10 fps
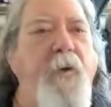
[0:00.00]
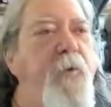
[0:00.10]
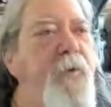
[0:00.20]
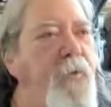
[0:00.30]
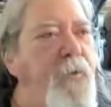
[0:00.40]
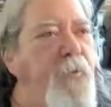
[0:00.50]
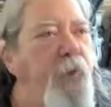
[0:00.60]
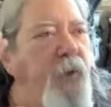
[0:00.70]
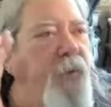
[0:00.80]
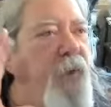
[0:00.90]
Creatures
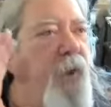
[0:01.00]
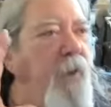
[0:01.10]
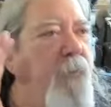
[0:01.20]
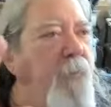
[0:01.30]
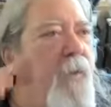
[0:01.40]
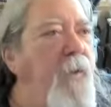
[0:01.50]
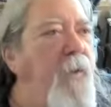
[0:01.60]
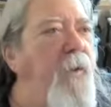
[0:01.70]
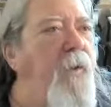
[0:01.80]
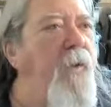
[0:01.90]
with uh,
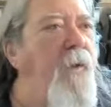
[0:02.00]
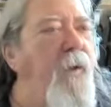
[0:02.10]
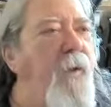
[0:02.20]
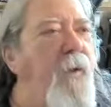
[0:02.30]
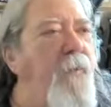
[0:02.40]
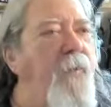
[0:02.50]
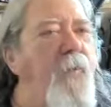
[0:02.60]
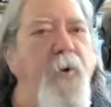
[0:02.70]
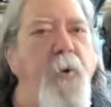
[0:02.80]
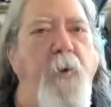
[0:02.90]
uh,
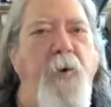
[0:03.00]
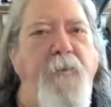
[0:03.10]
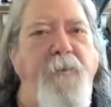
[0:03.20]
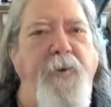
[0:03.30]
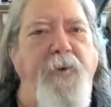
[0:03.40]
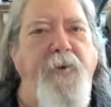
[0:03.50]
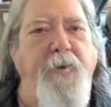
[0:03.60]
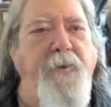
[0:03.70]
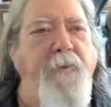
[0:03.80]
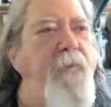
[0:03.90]
thermal
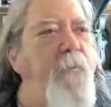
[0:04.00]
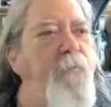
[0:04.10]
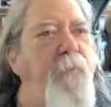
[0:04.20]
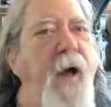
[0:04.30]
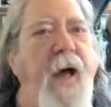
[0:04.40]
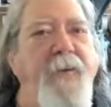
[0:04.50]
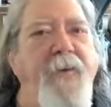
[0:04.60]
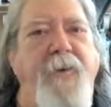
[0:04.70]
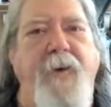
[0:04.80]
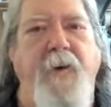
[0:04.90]
vision, the
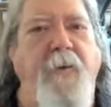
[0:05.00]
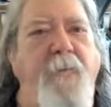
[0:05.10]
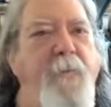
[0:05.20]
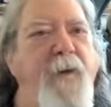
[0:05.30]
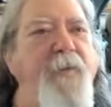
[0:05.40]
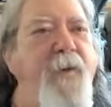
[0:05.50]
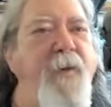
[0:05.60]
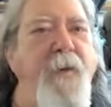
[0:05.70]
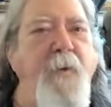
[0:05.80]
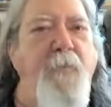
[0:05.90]
bats that are
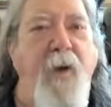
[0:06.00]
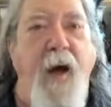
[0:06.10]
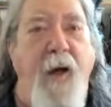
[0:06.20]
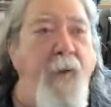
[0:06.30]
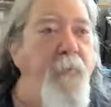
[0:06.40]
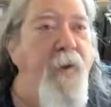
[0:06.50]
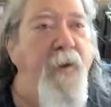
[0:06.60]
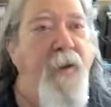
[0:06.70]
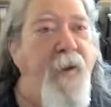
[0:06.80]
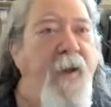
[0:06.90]
basically blind but
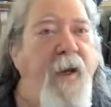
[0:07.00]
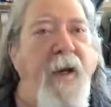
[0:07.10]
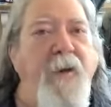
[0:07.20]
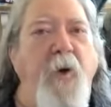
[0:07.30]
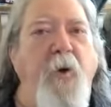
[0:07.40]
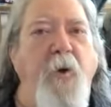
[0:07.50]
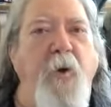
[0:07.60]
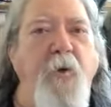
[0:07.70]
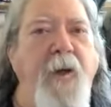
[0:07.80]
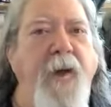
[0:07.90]

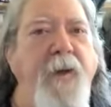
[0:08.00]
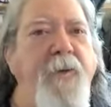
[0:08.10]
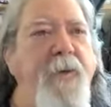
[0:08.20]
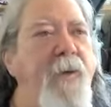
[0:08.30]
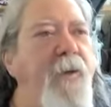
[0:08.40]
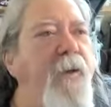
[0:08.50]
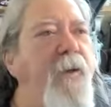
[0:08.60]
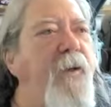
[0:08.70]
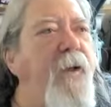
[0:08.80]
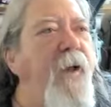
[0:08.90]
echolocate
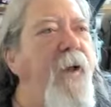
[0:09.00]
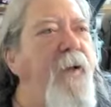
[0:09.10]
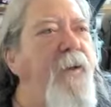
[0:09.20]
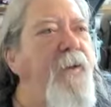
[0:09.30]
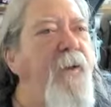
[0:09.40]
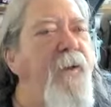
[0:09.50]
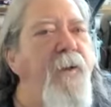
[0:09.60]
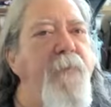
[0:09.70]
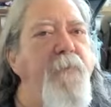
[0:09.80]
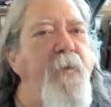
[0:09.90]
and
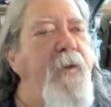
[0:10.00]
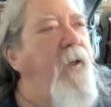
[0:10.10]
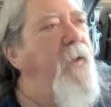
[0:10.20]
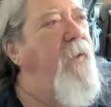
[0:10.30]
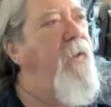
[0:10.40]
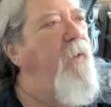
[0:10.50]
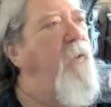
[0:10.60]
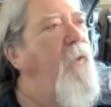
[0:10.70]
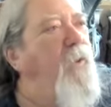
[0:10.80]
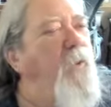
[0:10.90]
uh, can
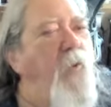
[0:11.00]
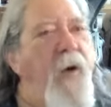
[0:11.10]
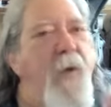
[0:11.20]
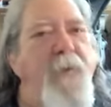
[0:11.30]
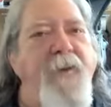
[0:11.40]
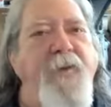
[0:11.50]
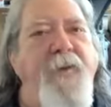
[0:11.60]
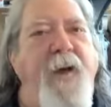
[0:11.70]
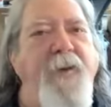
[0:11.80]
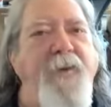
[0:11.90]
grab
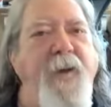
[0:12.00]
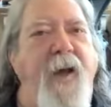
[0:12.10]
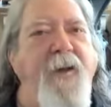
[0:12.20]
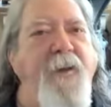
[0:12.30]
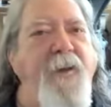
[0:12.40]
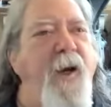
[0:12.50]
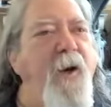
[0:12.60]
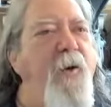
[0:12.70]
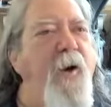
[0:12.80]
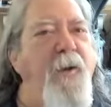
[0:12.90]
insects out of the
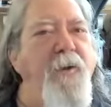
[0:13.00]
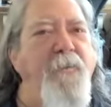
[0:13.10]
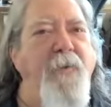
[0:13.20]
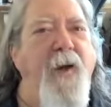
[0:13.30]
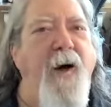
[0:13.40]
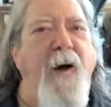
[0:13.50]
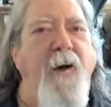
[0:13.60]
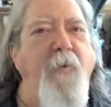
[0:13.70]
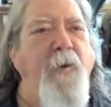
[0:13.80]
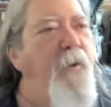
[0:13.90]
air on the fly
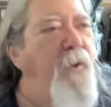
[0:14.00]
with